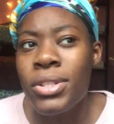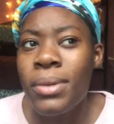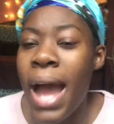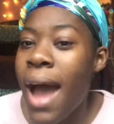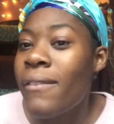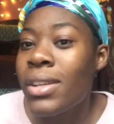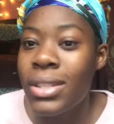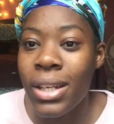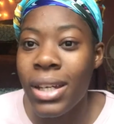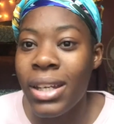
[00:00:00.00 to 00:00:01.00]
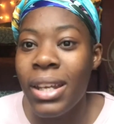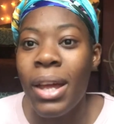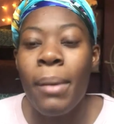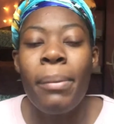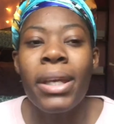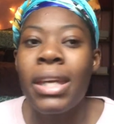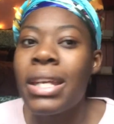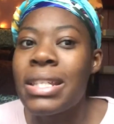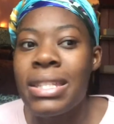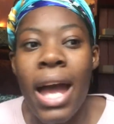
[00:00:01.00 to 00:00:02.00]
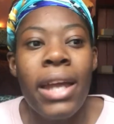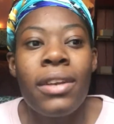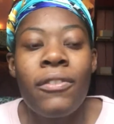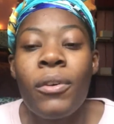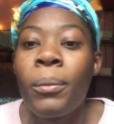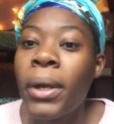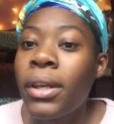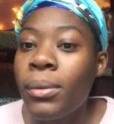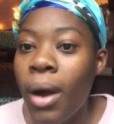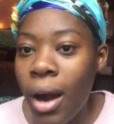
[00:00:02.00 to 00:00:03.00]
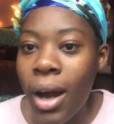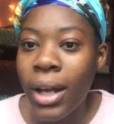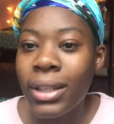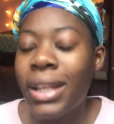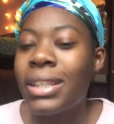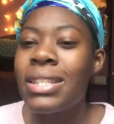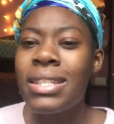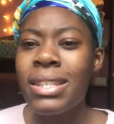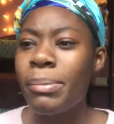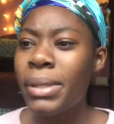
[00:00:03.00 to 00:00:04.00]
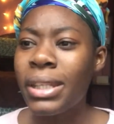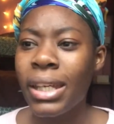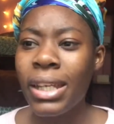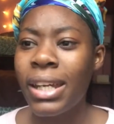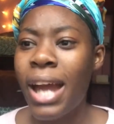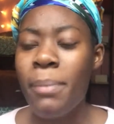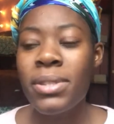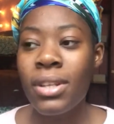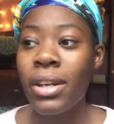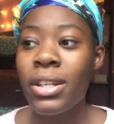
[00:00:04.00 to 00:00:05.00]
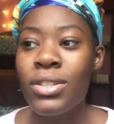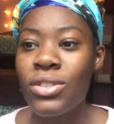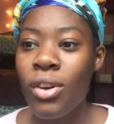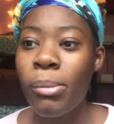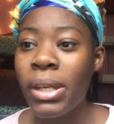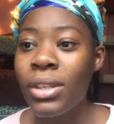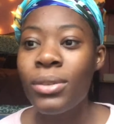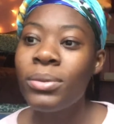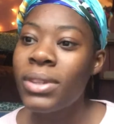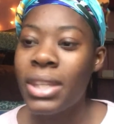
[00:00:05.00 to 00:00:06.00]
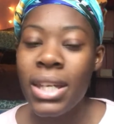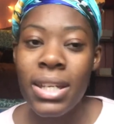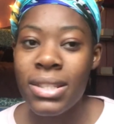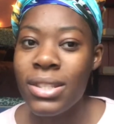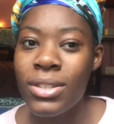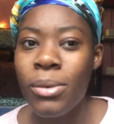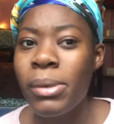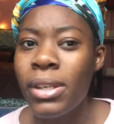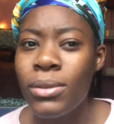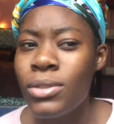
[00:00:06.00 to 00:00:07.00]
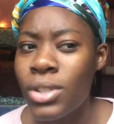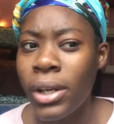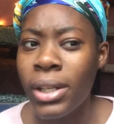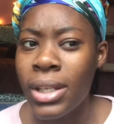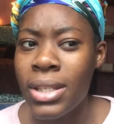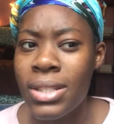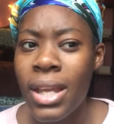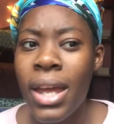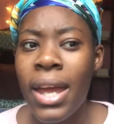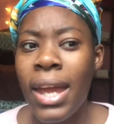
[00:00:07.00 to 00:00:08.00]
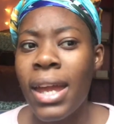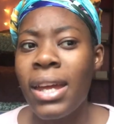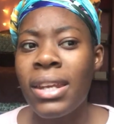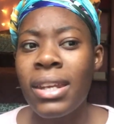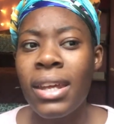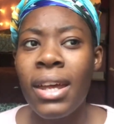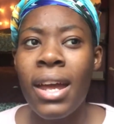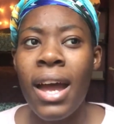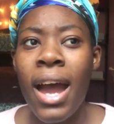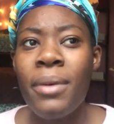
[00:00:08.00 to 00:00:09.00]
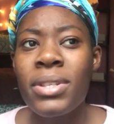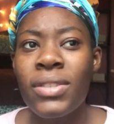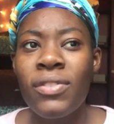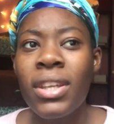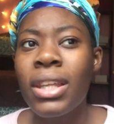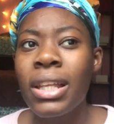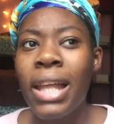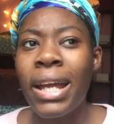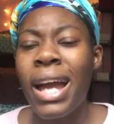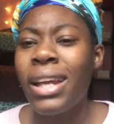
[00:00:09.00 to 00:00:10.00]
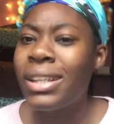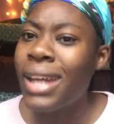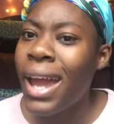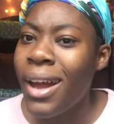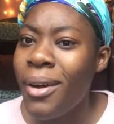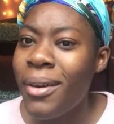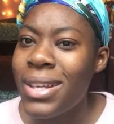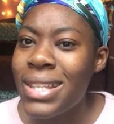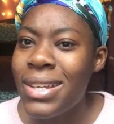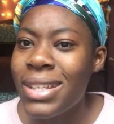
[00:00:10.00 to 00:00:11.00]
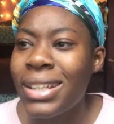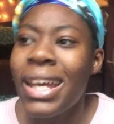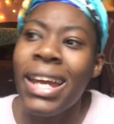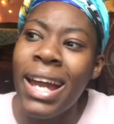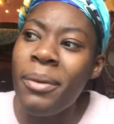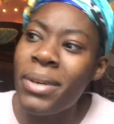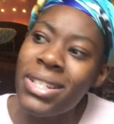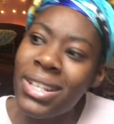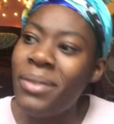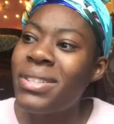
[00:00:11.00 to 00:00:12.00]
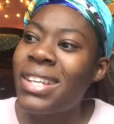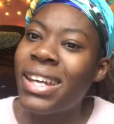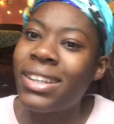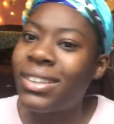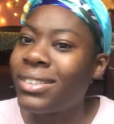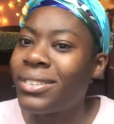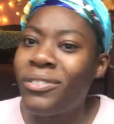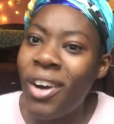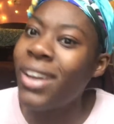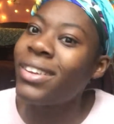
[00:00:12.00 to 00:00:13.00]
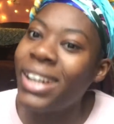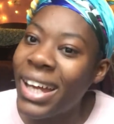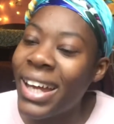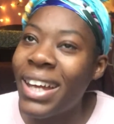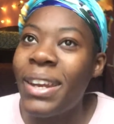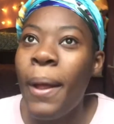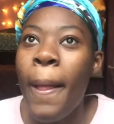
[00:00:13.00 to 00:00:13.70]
you haven't done, but get excited for where you are. Like, this is the beginning. I'm starting so many new things and so many new journeys. And I was feeling like kind of down because I was like, dang, I wish I was like farther ahead